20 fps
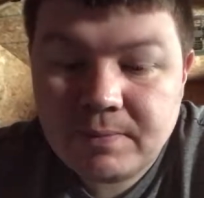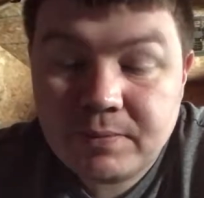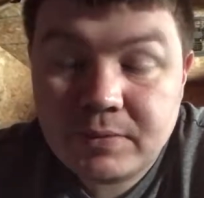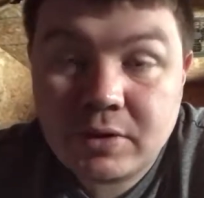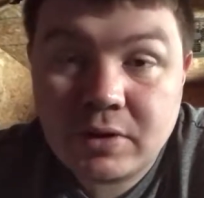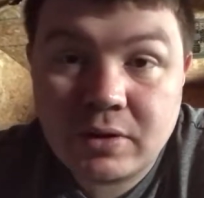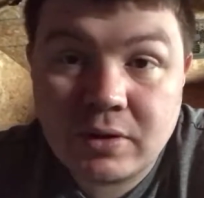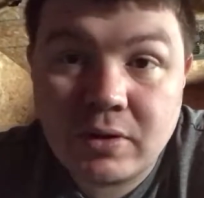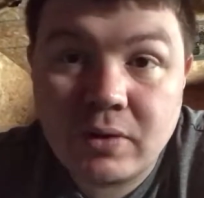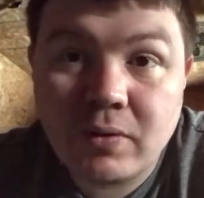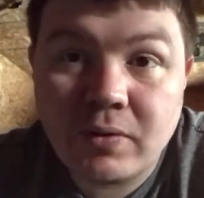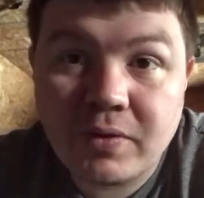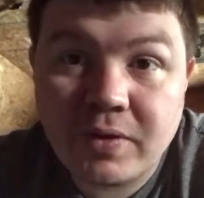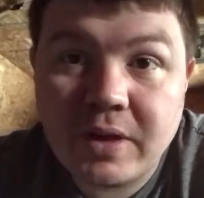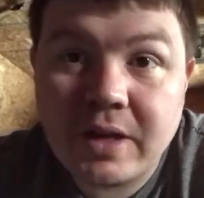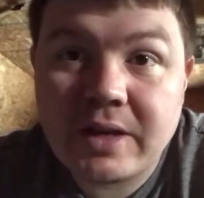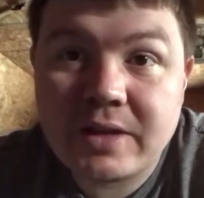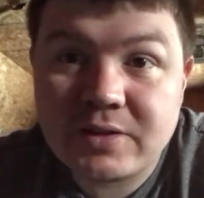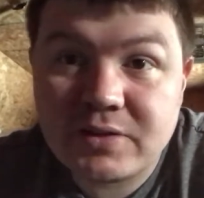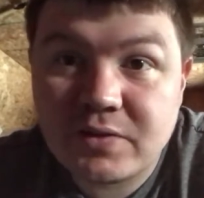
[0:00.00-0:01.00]
The little
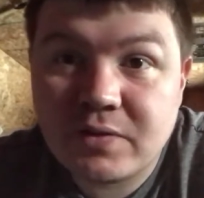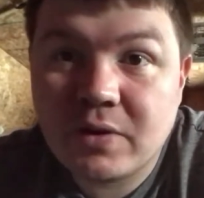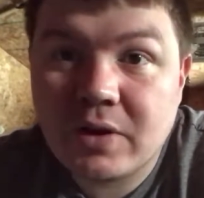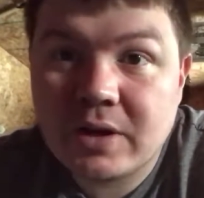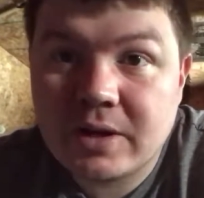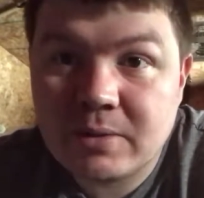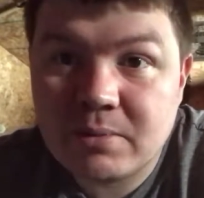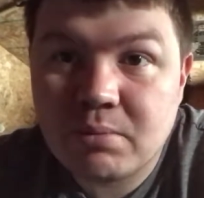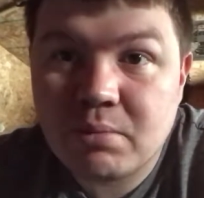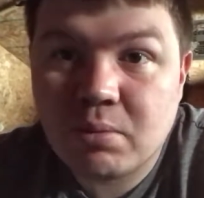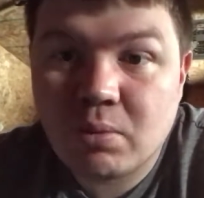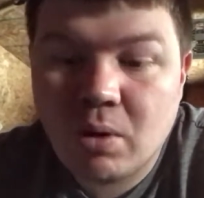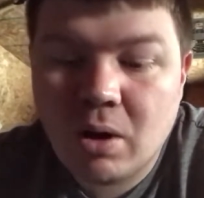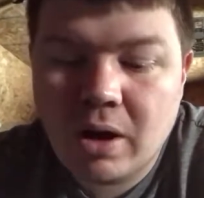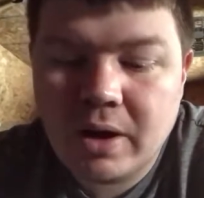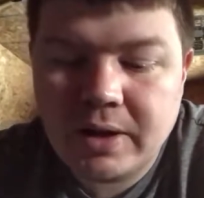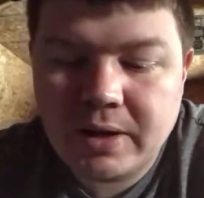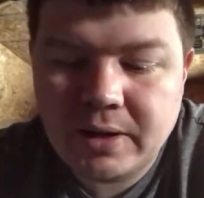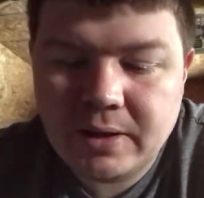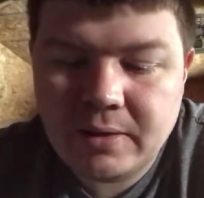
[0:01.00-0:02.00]
thing is fucking
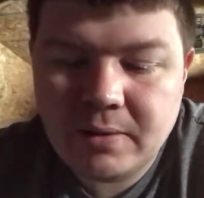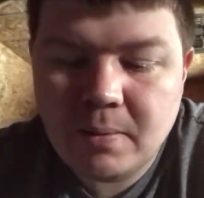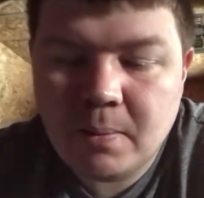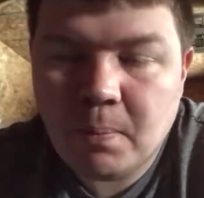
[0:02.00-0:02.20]
bright.